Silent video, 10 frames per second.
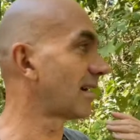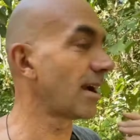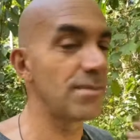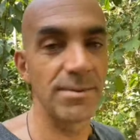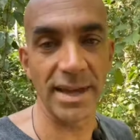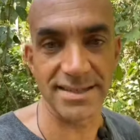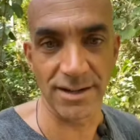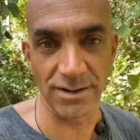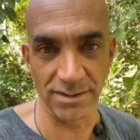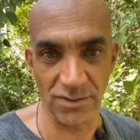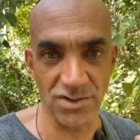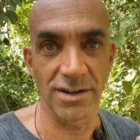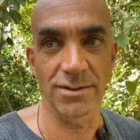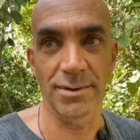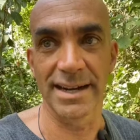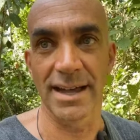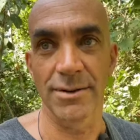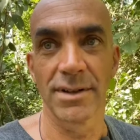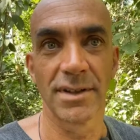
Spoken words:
I'm in Mexico in the jungle right now,